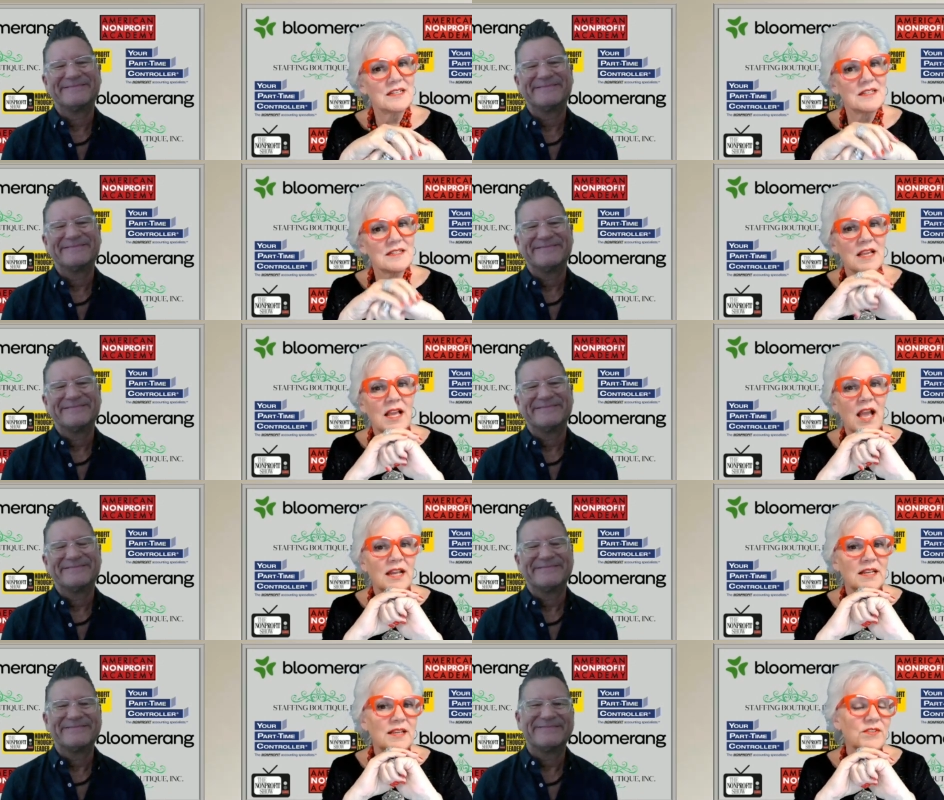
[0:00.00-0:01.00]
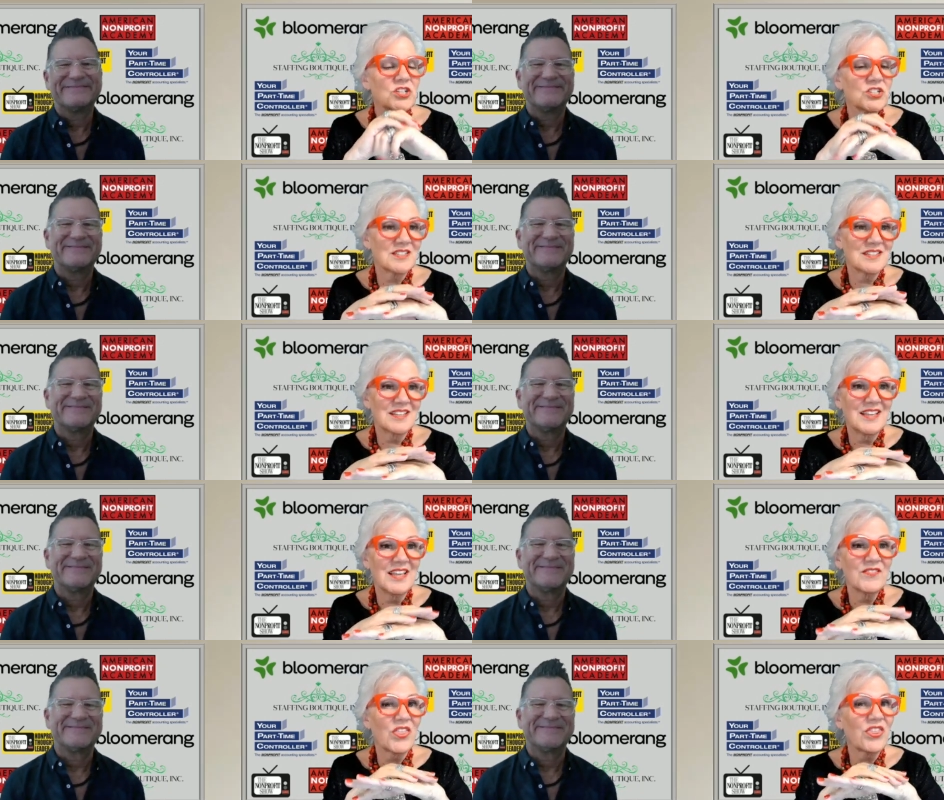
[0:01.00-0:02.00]
Speaker 1: this and even just
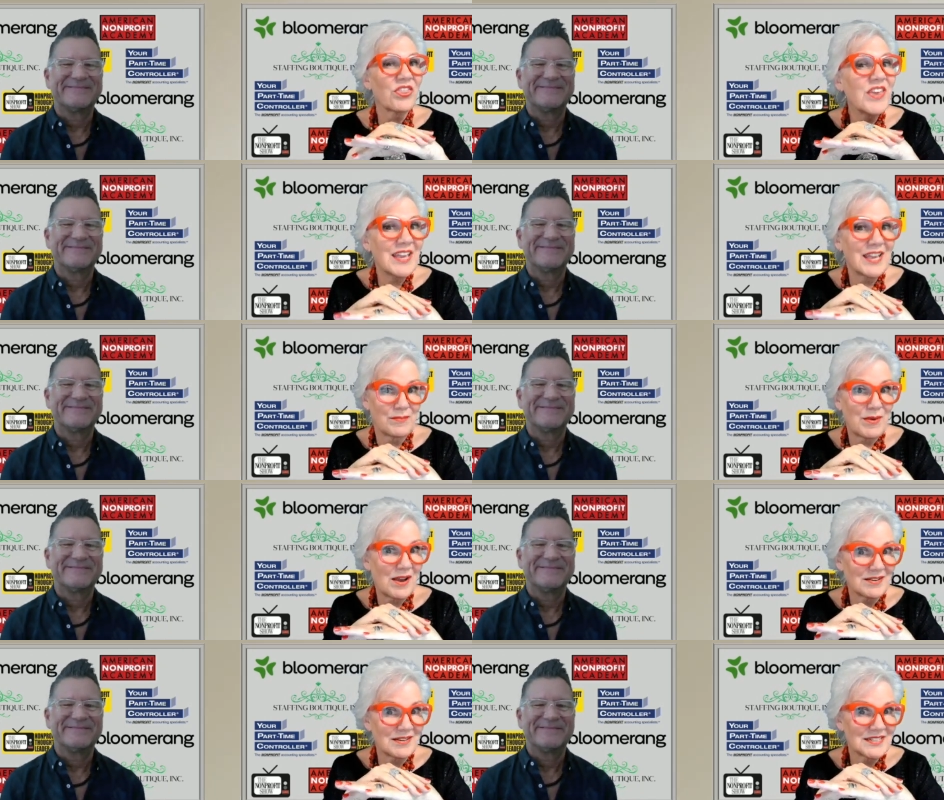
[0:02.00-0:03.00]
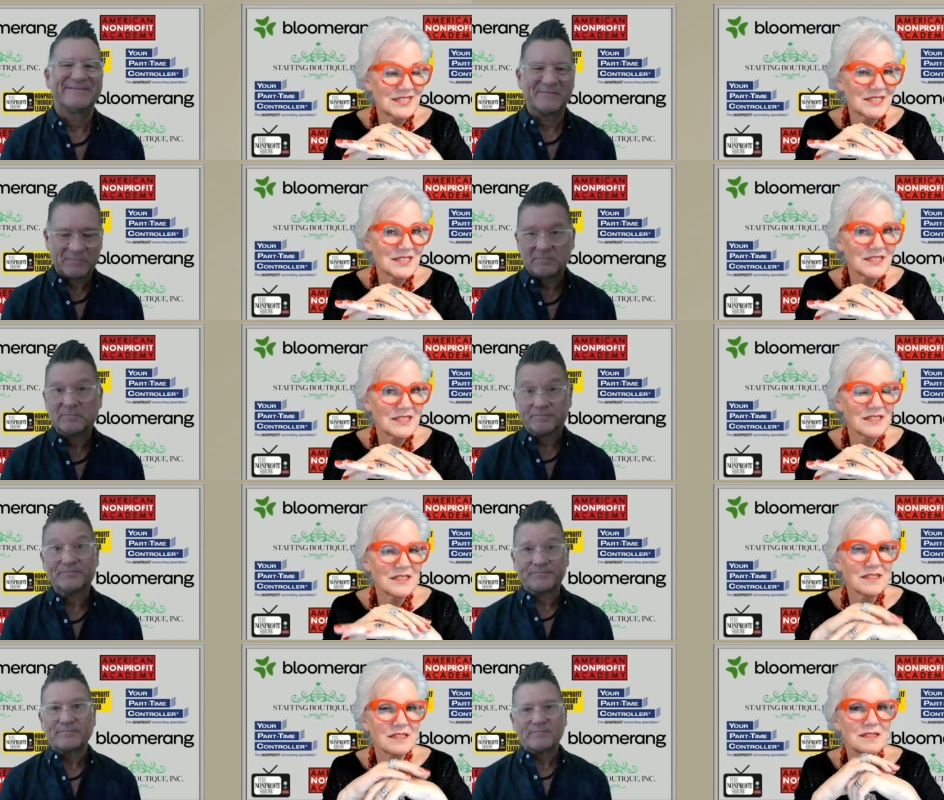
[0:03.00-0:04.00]
even thinking about it.
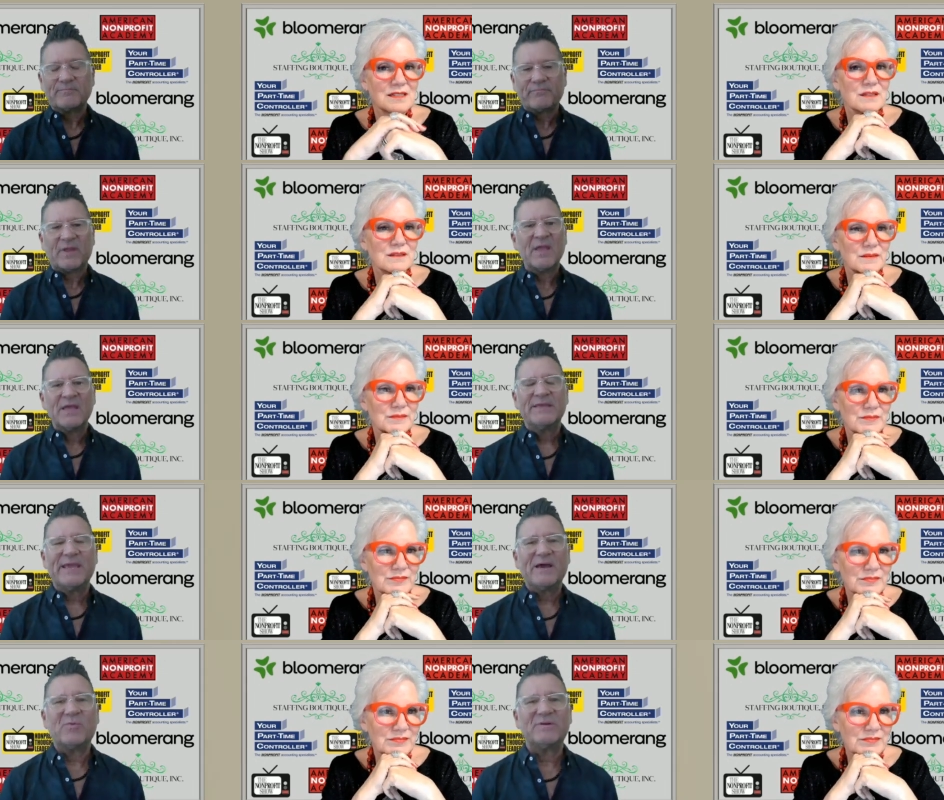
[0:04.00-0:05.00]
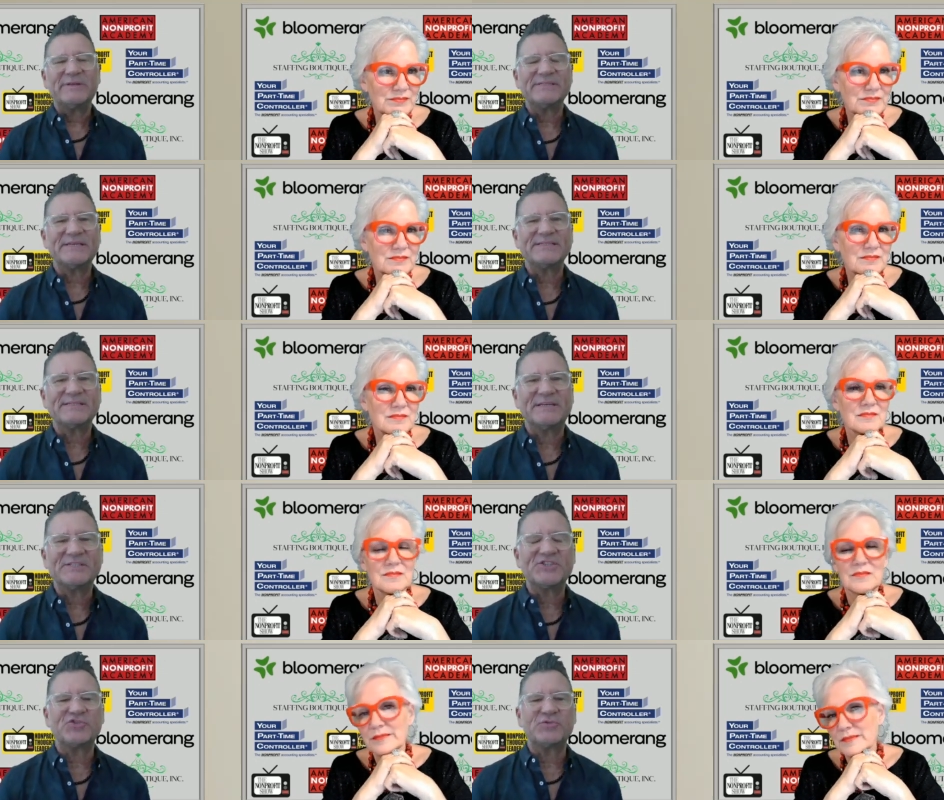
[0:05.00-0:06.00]
Yeah, well, it's it's
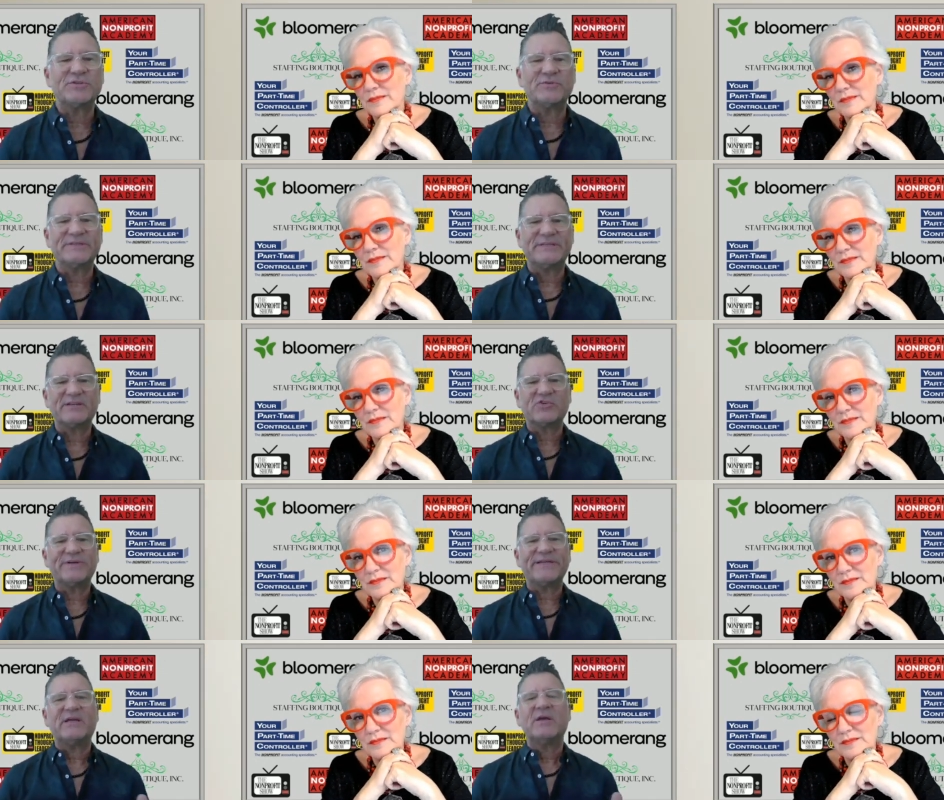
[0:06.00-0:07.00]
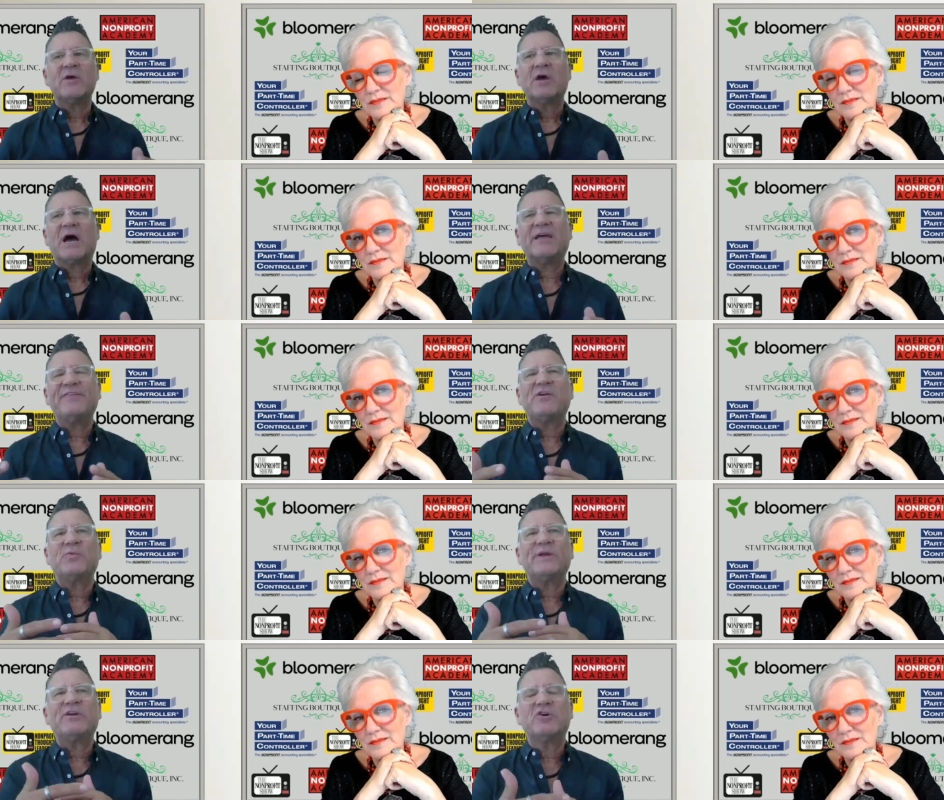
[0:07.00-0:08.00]
Speaker 2: it's true. It it create. I think
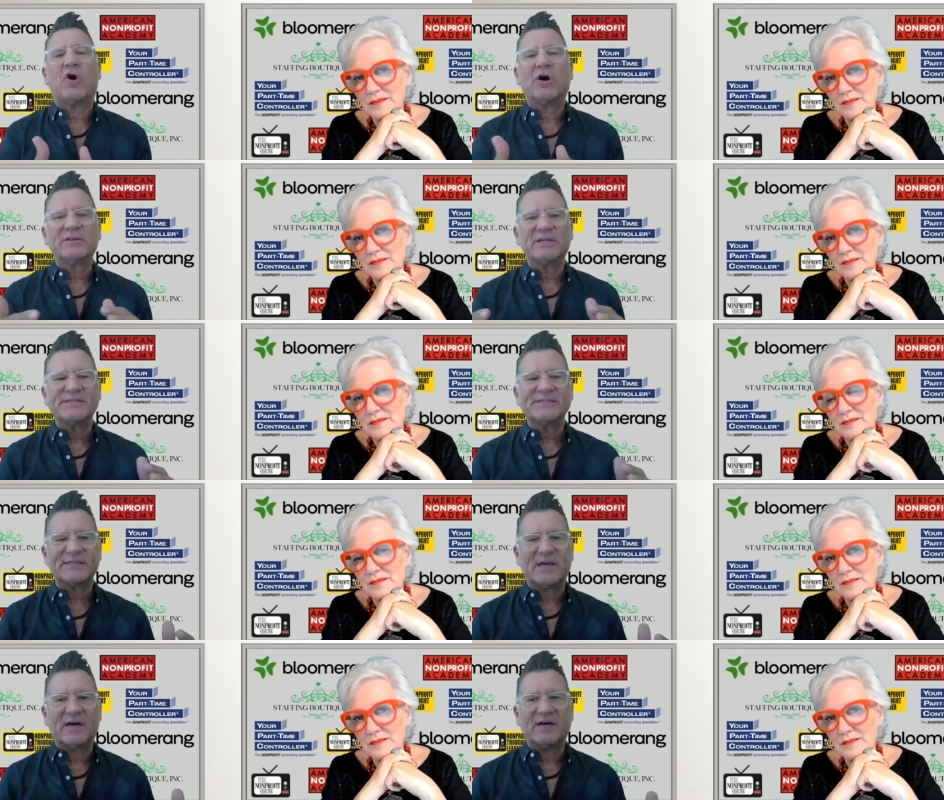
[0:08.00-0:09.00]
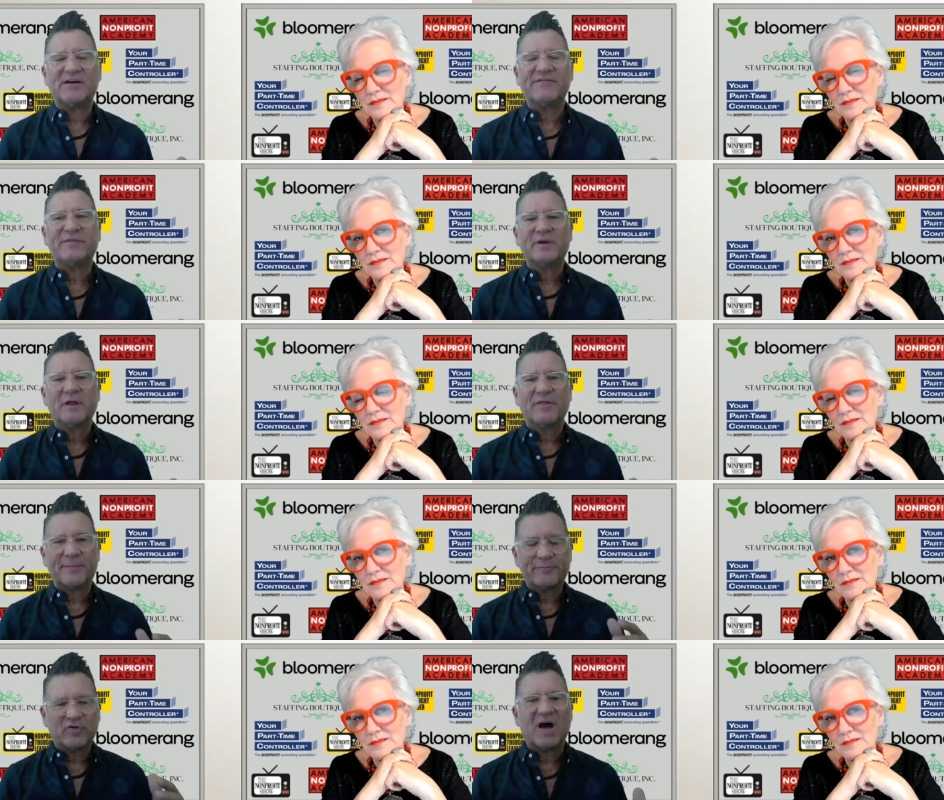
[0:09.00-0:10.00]
regardless of
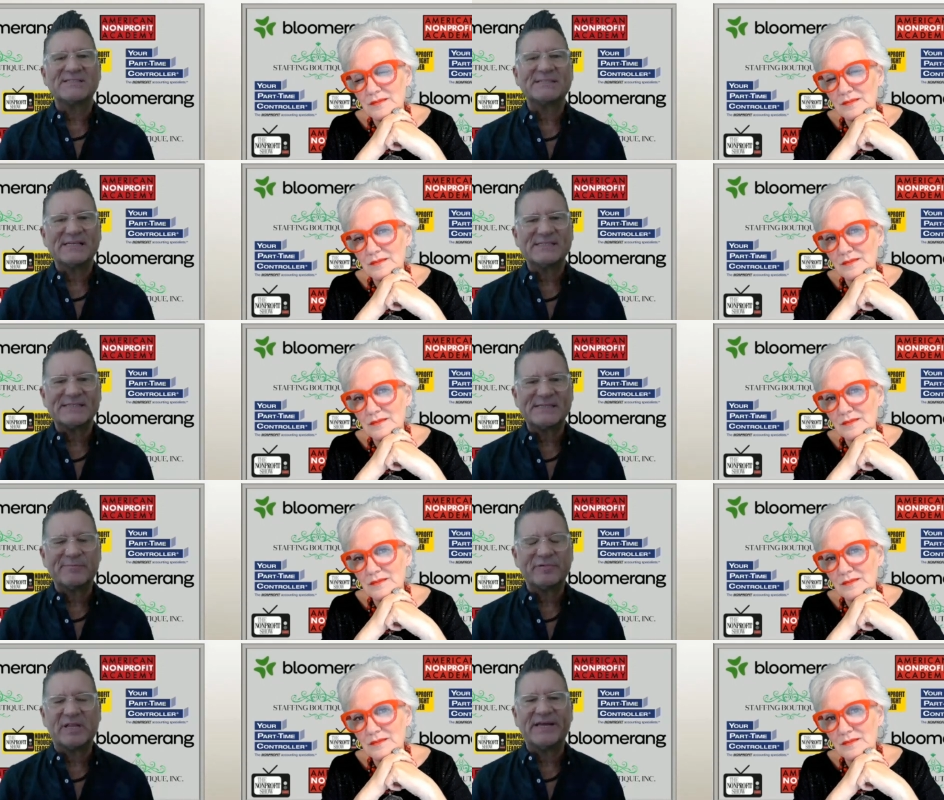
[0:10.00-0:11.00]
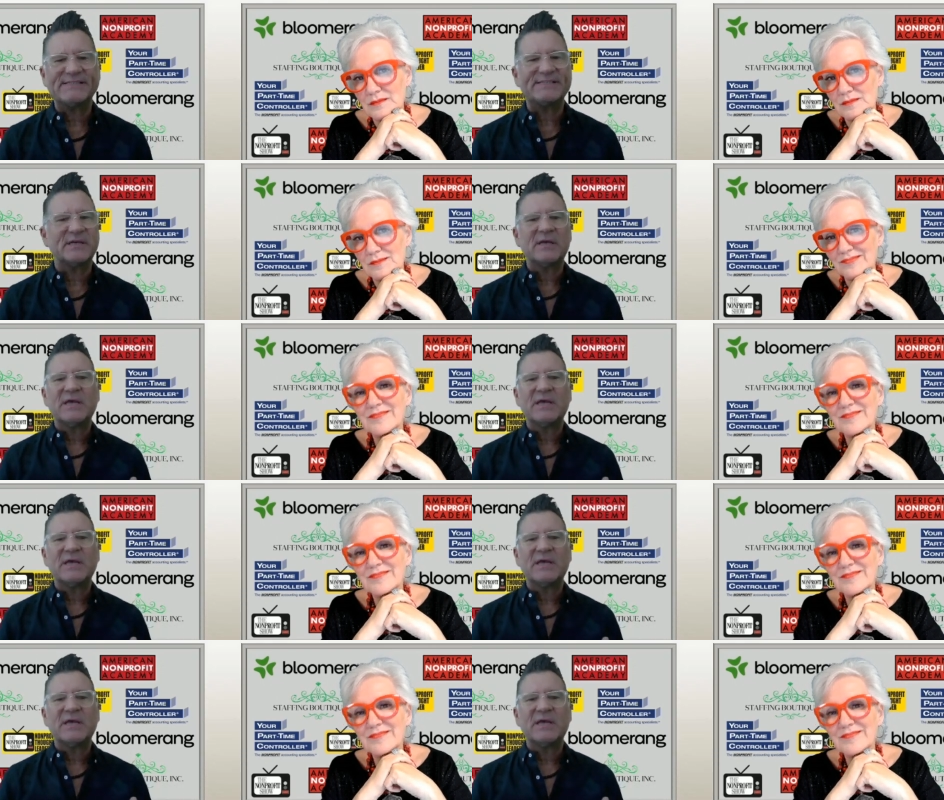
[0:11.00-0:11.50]
the process that's in place,